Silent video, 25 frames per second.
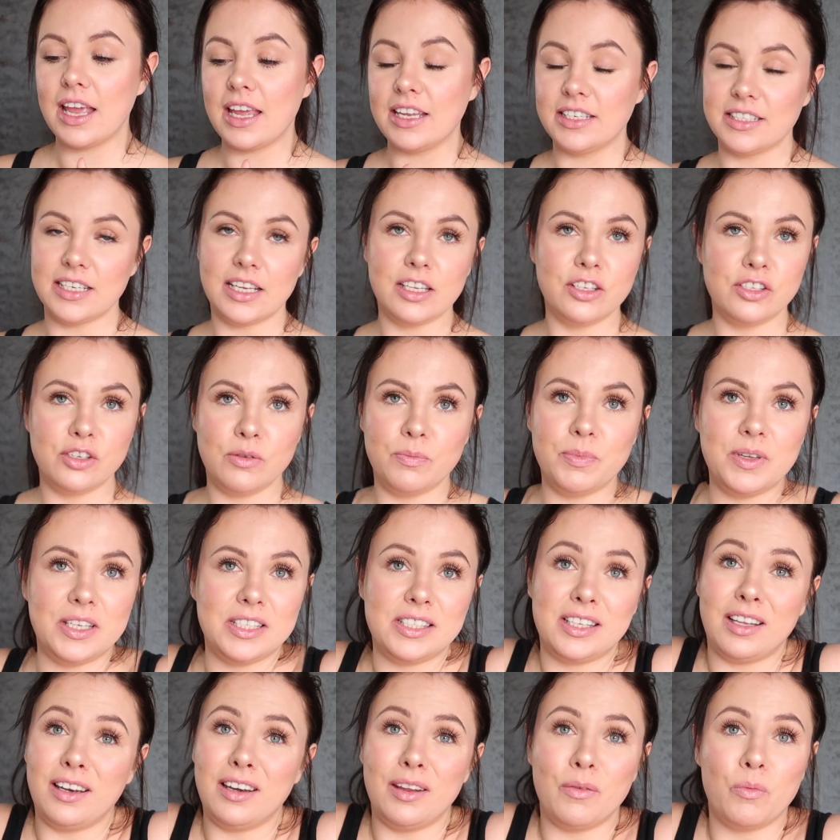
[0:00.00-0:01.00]
It tells you
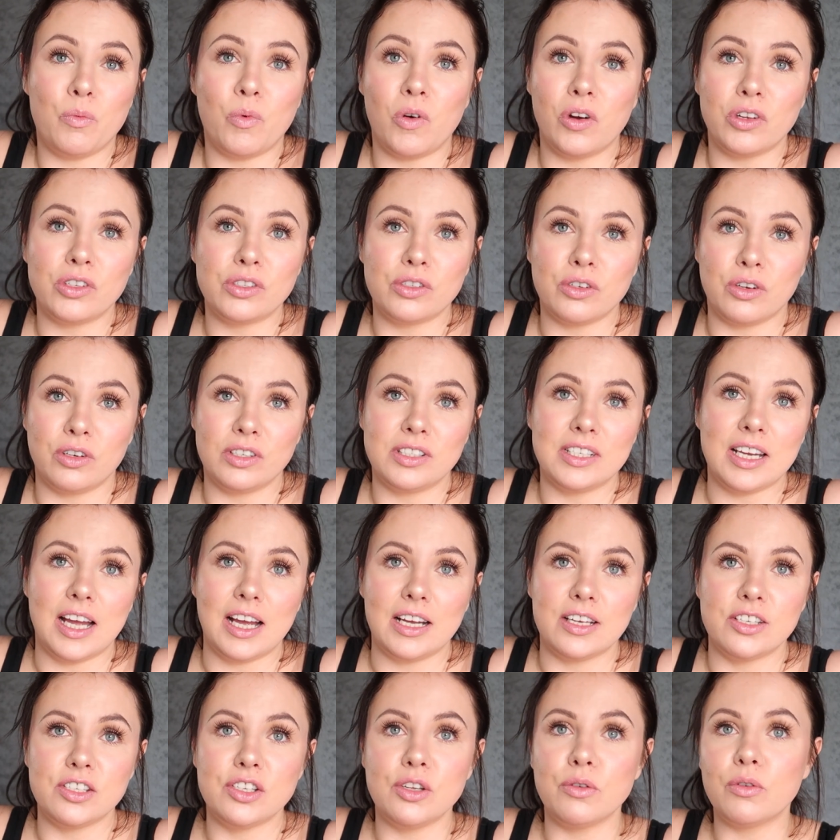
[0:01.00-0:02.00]
basically what sort of
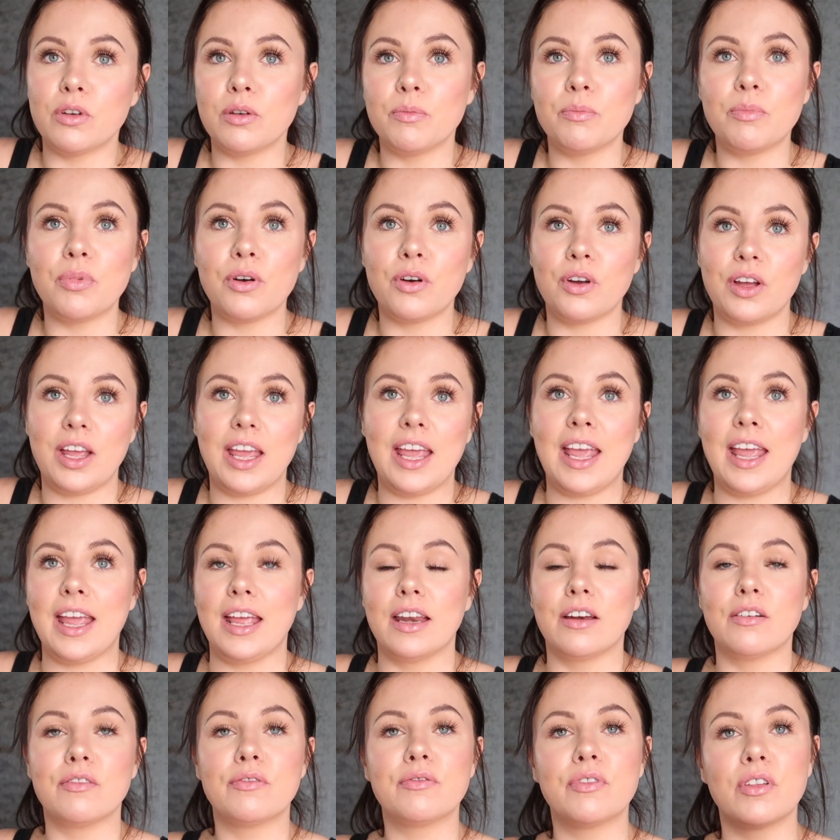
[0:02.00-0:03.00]
tags you can put
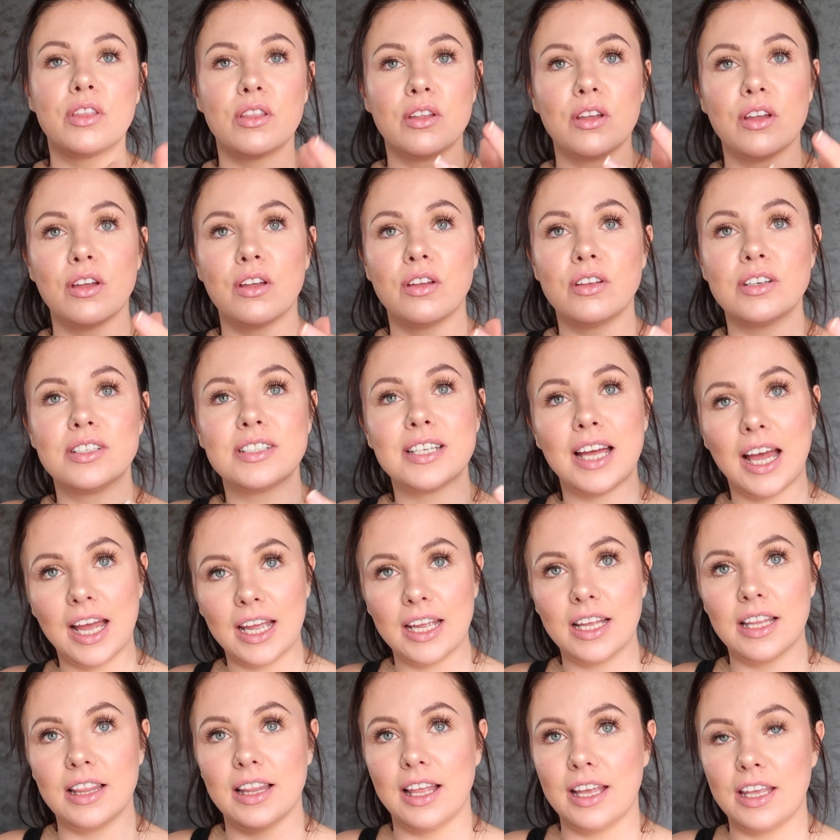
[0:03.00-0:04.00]
in for the
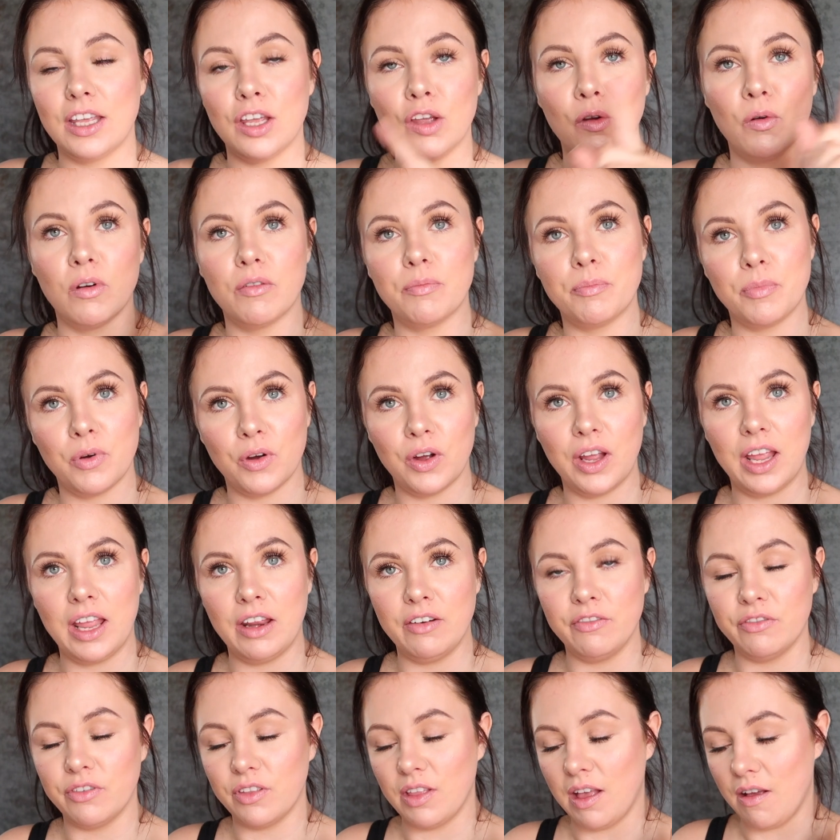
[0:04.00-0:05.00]
title that you have put
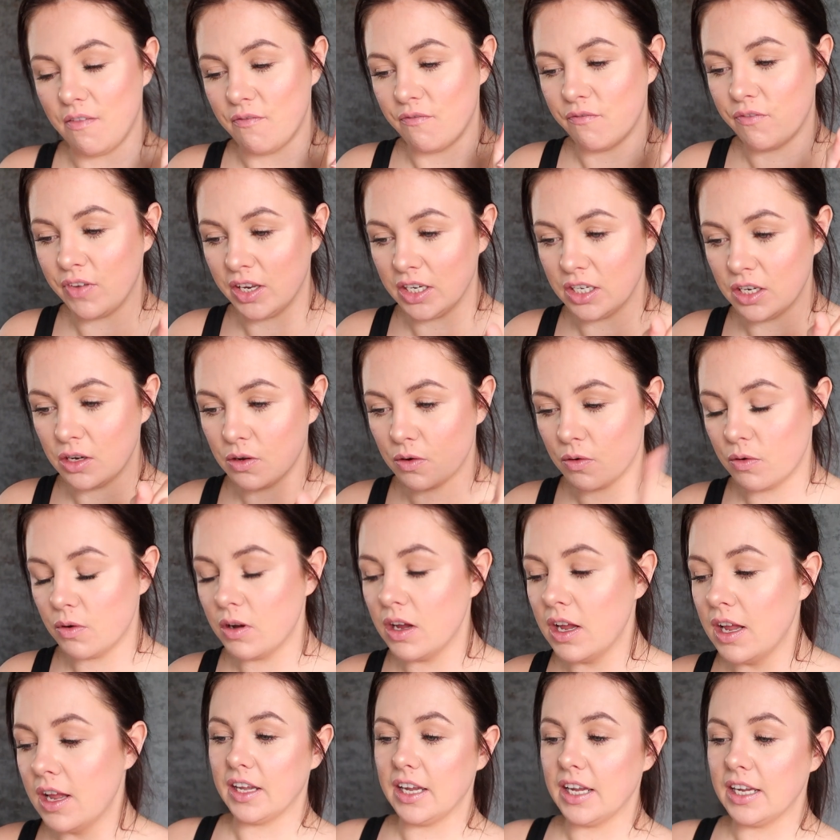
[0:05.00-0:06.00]
in for that video,
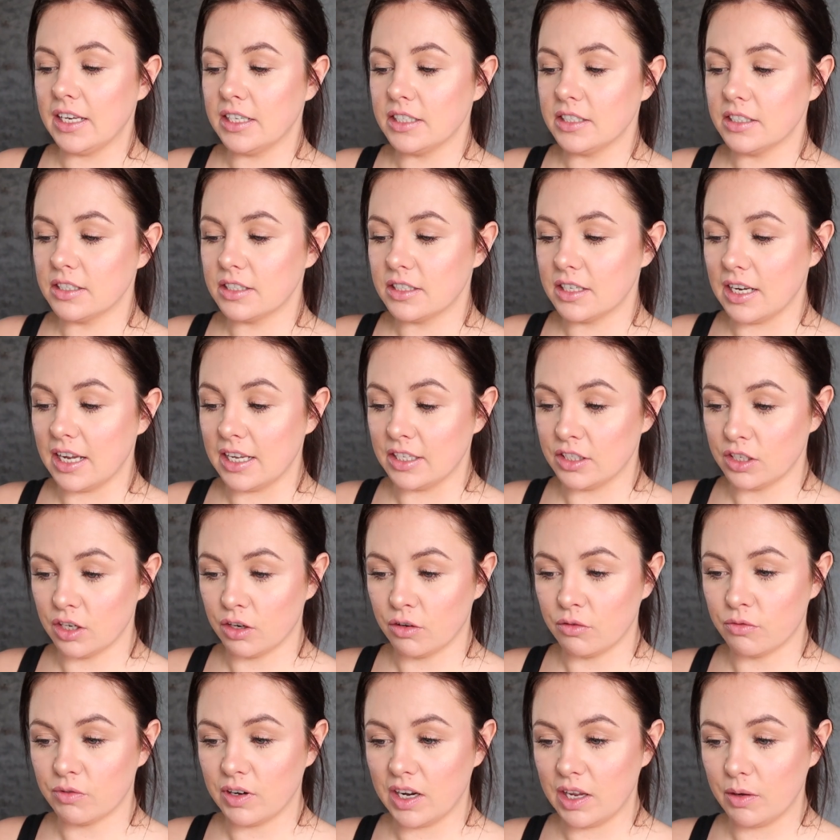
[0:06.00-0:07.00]
and it's a
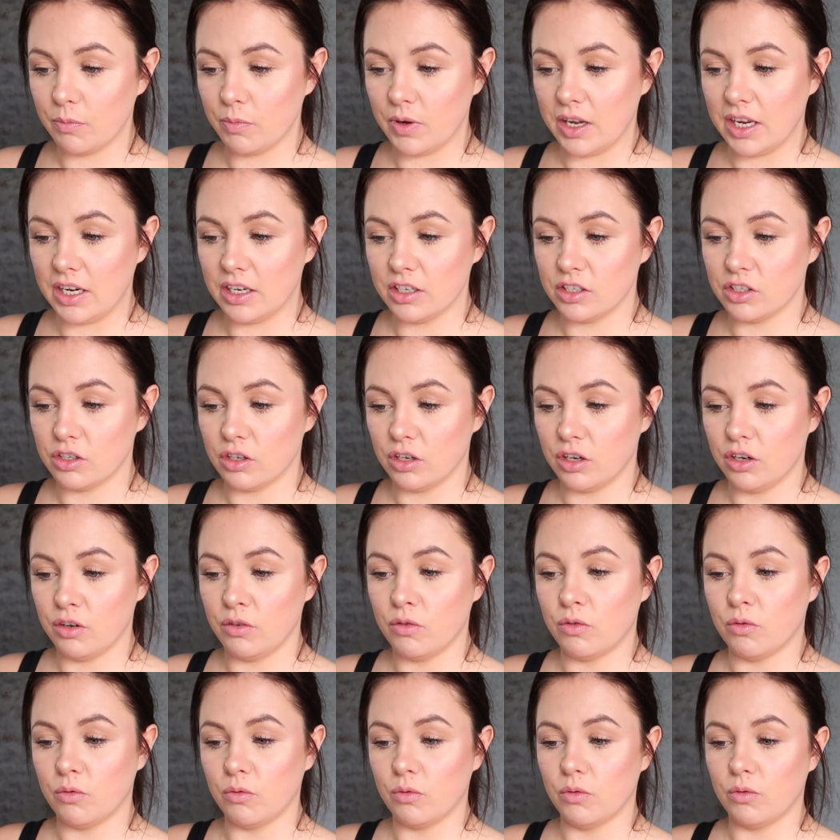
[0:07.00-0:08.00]
great way to sort of
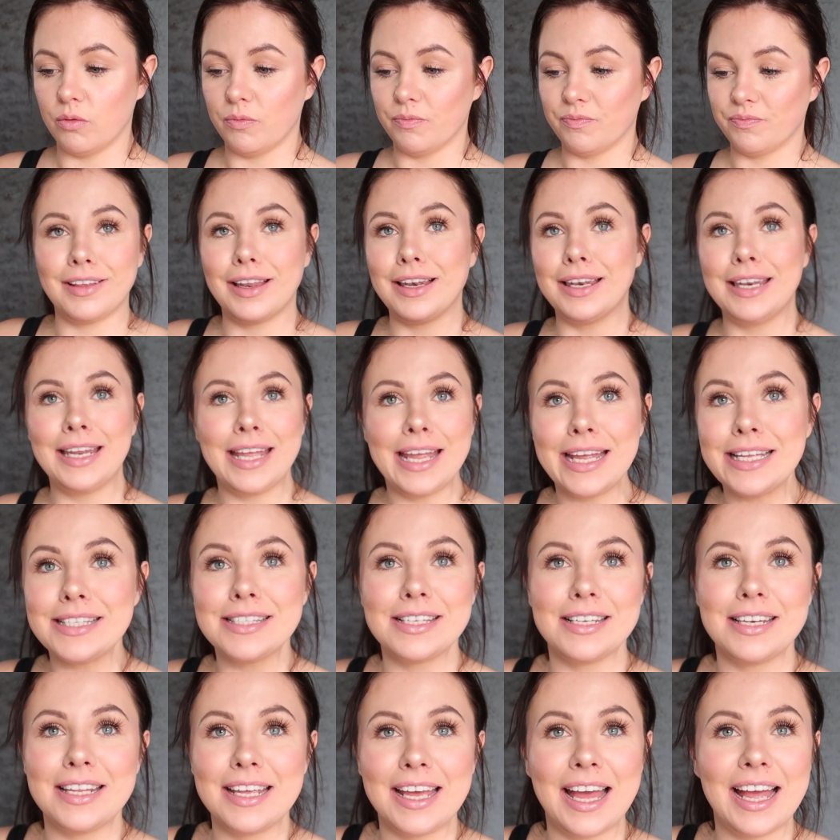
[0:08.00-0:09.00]
know
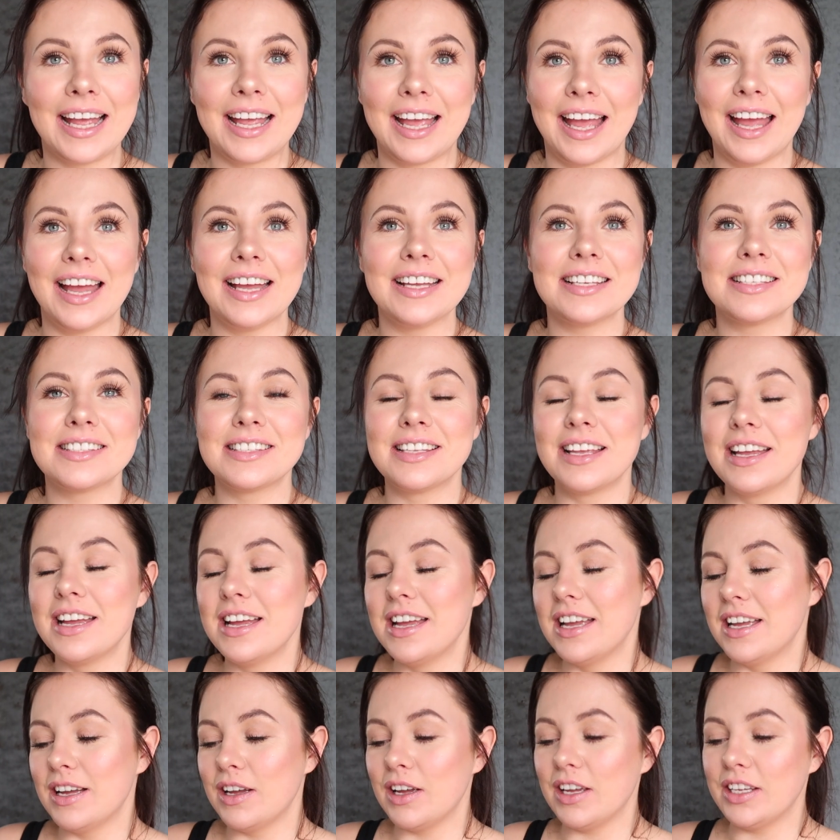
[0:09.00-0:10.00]
lazily, I guess,
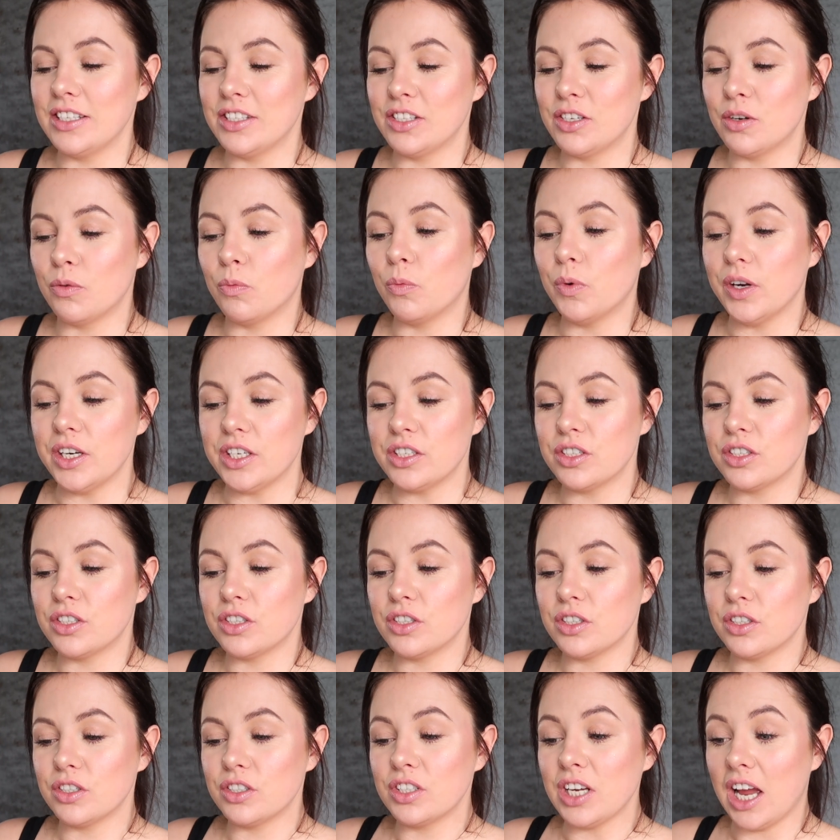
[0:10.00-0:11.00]
as to
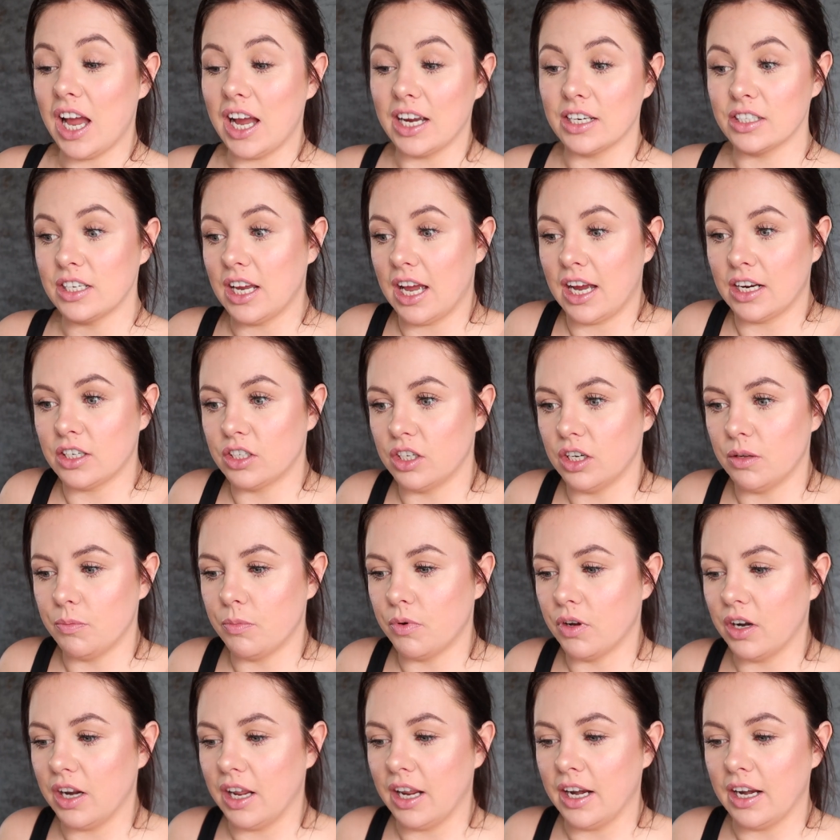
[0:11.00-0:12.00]
which tag to actually
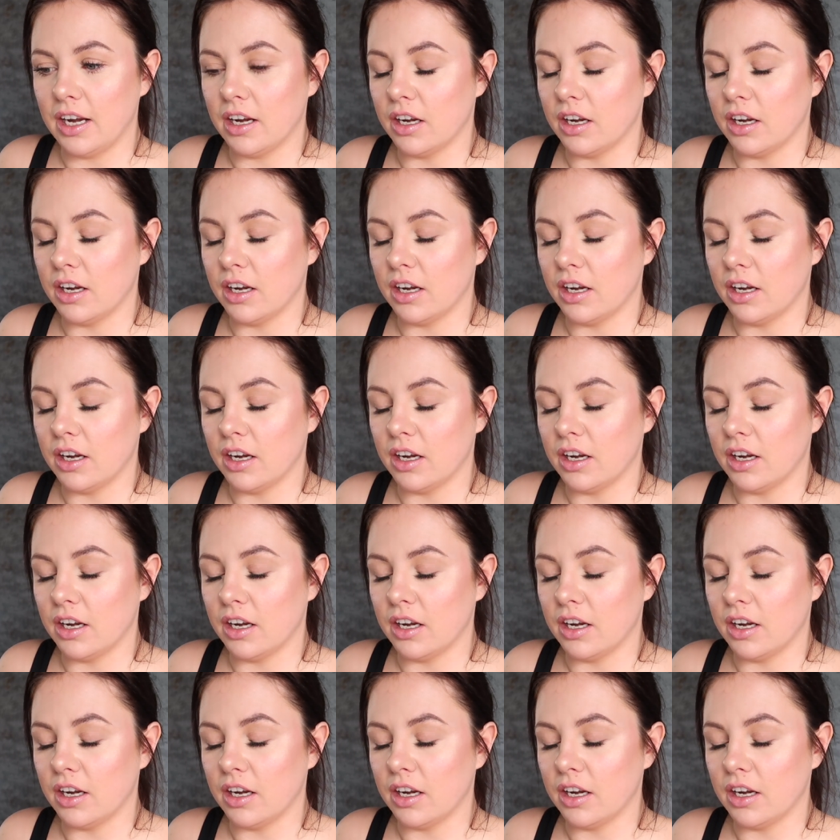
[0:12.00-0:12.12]
put in.